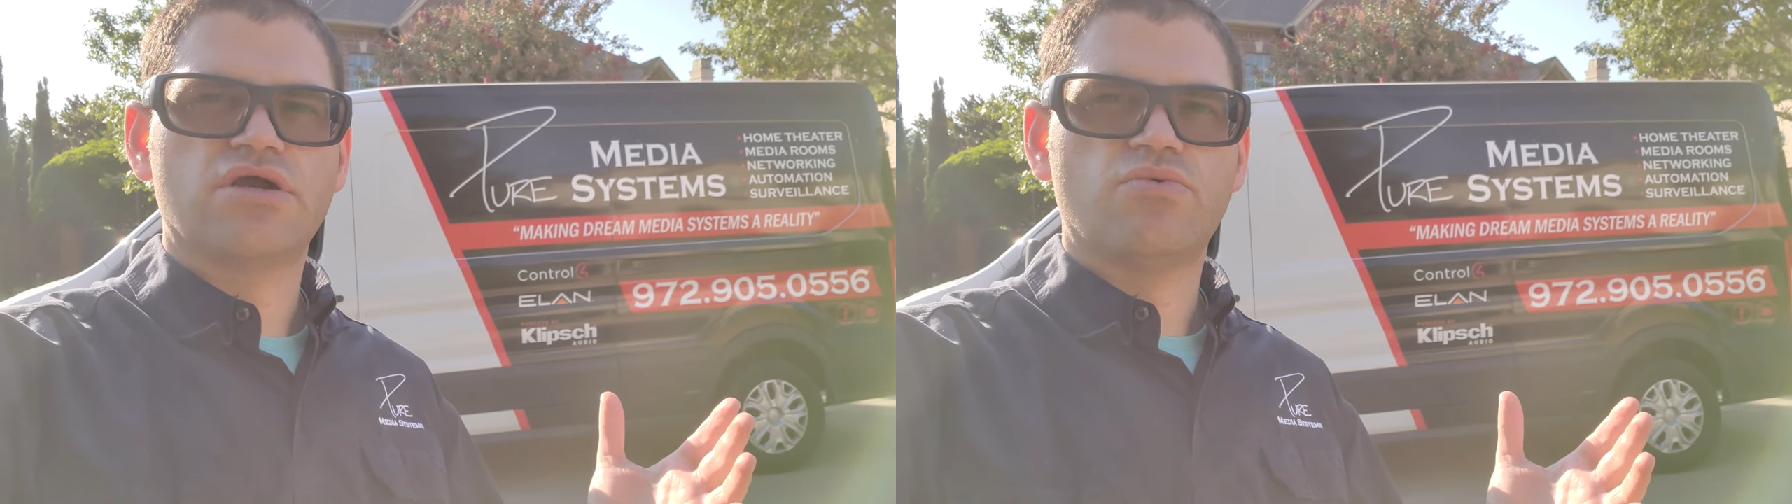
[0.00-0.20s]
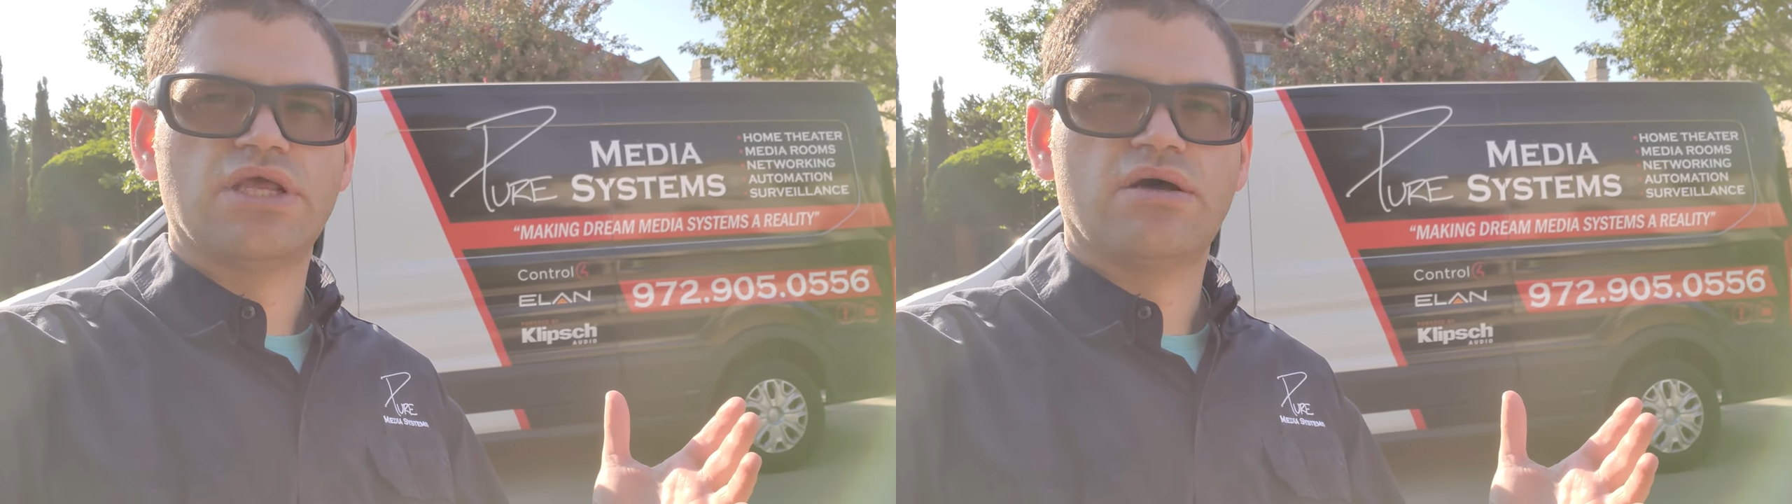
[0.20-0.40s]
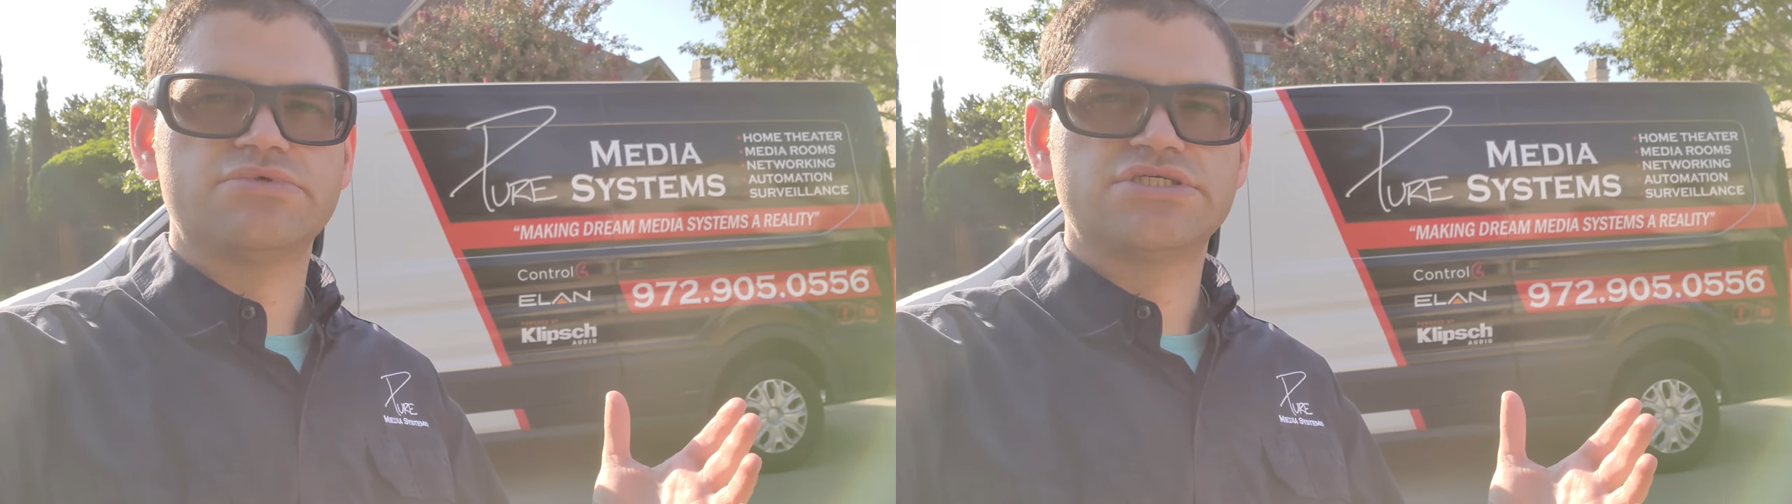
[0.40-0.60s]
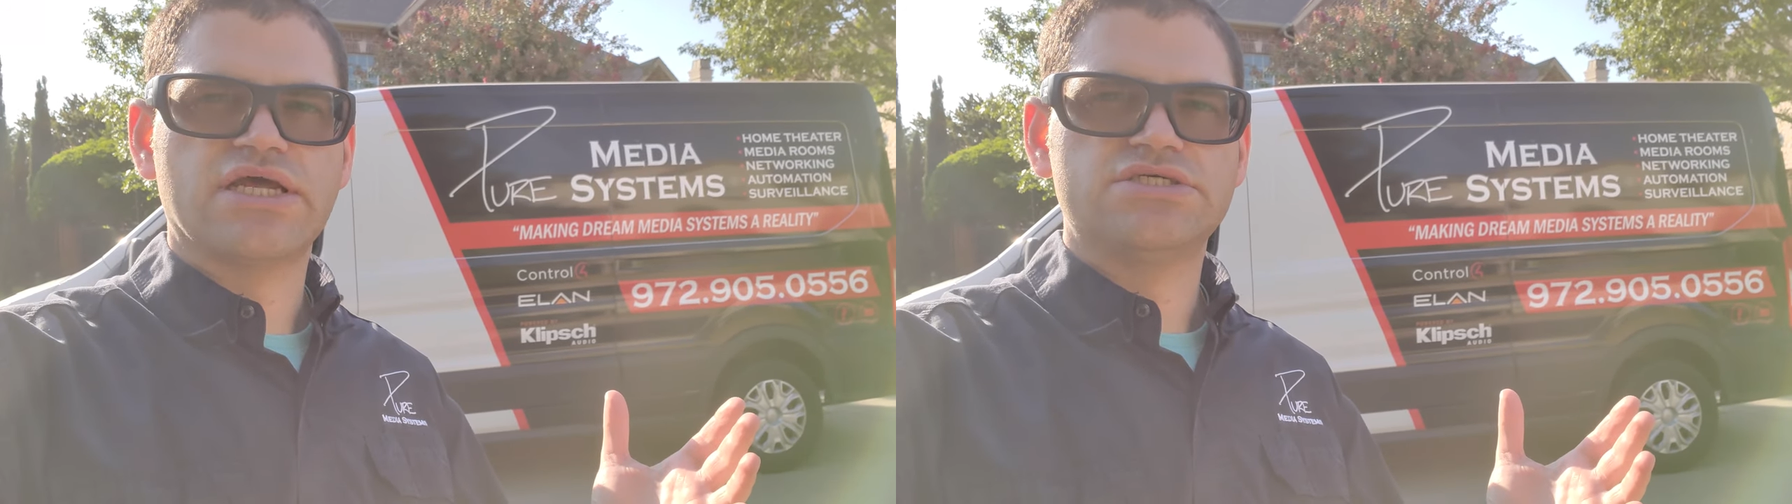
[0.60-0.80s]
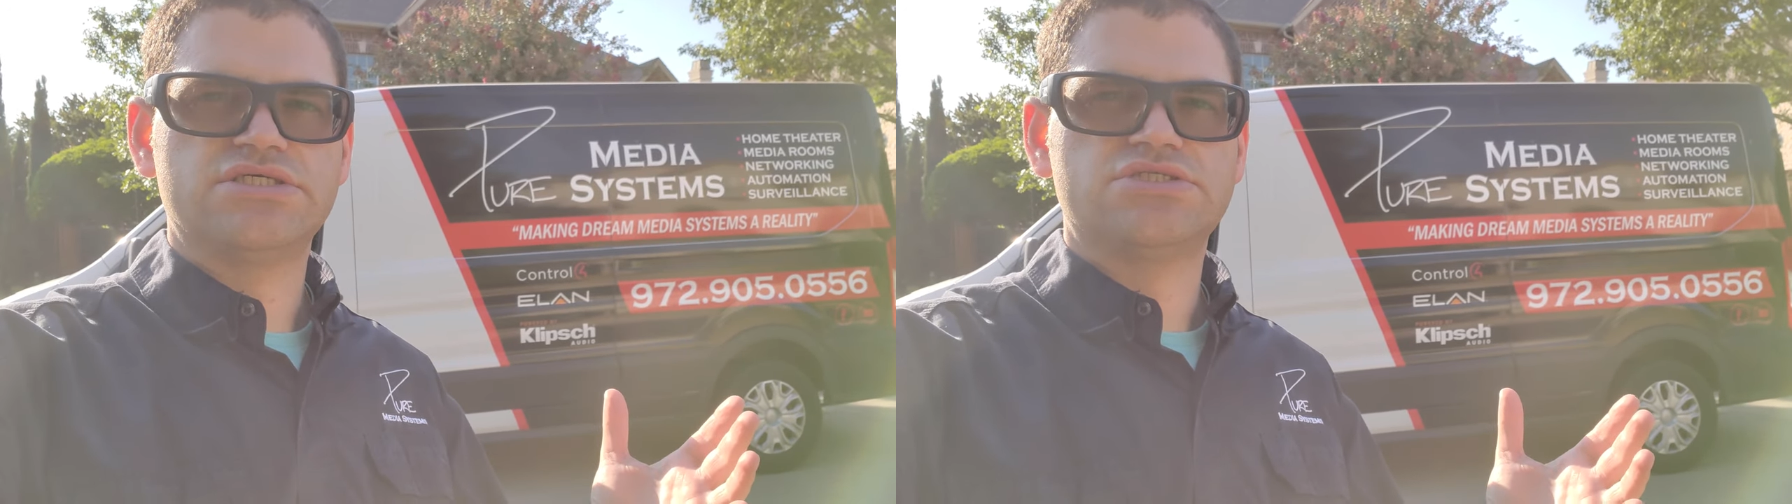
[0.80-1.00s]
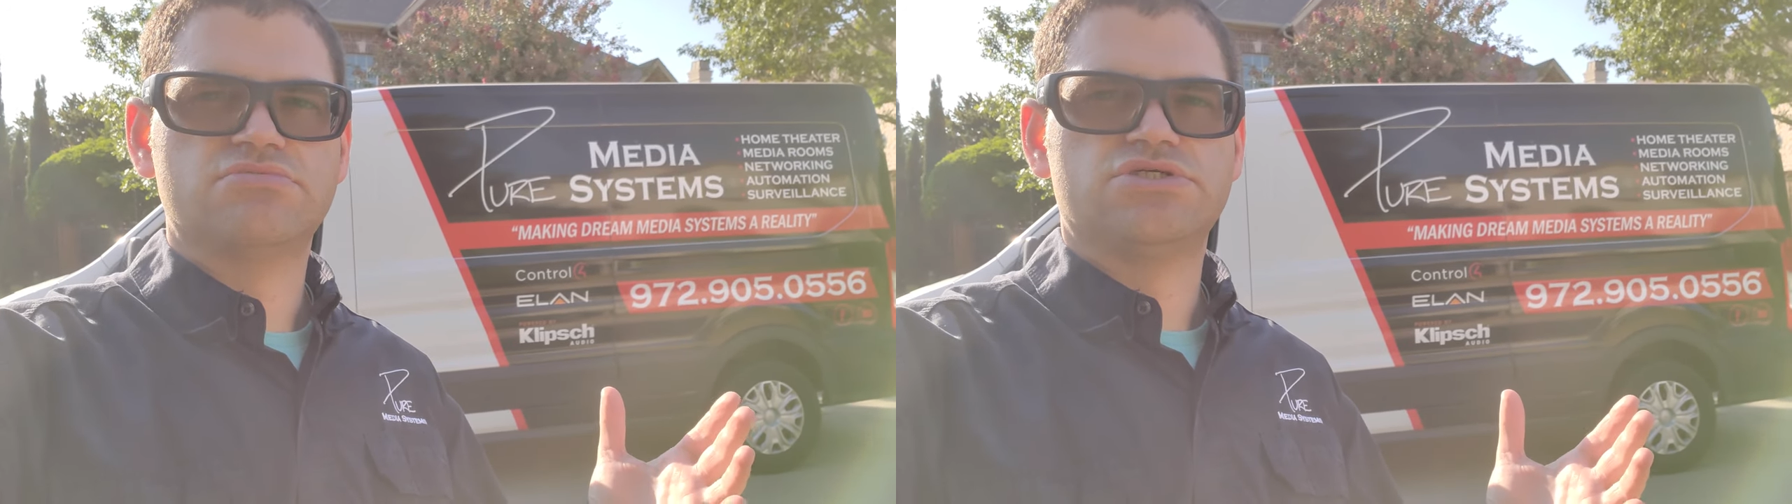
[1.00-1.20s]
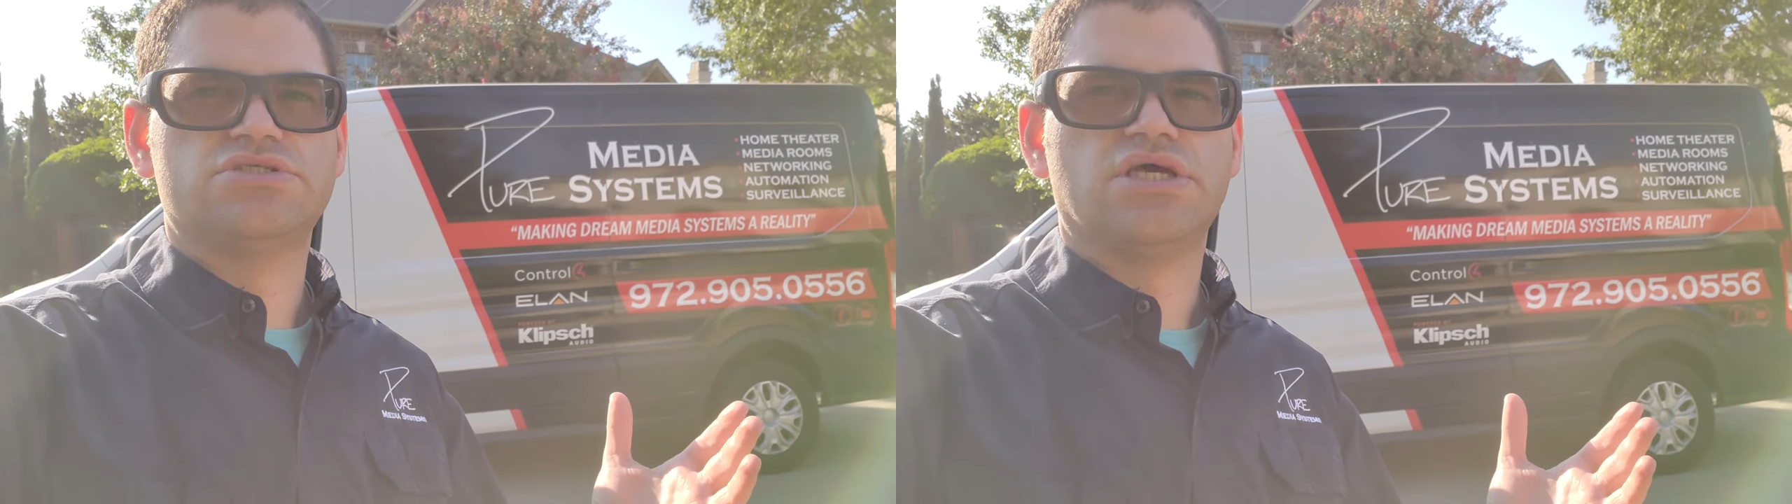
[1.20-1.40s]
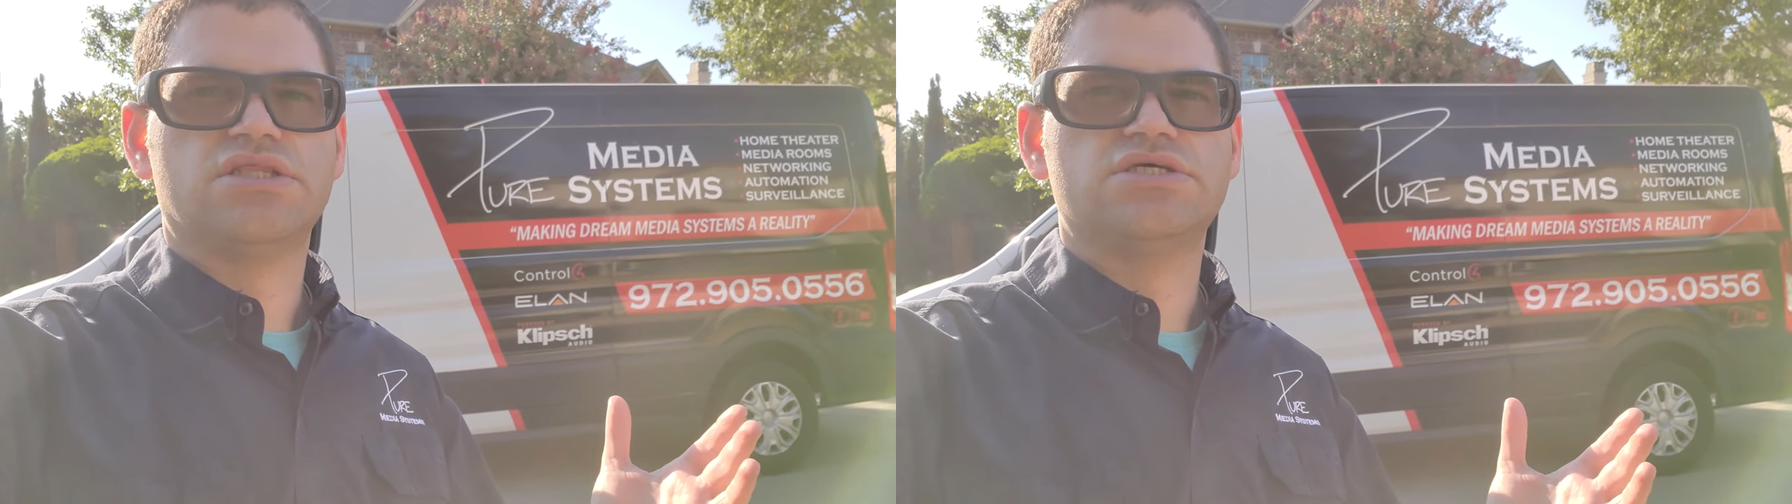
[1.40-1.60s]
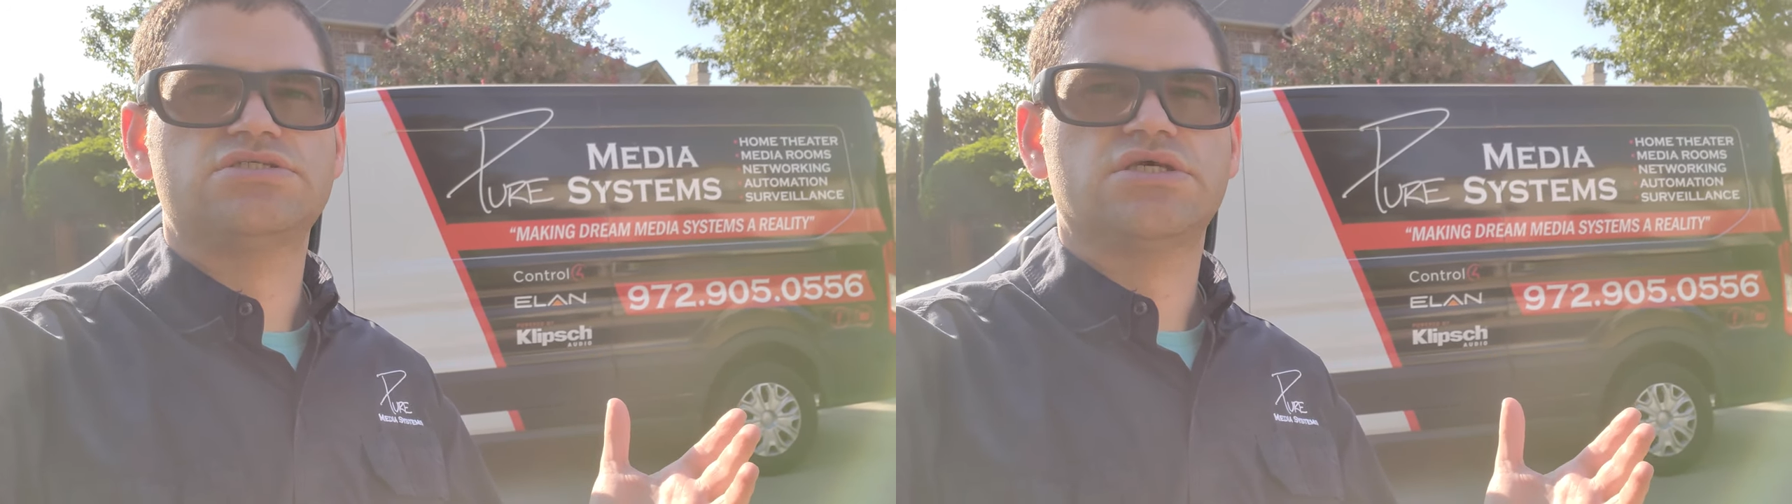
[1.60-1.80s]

we can help design a system just like this.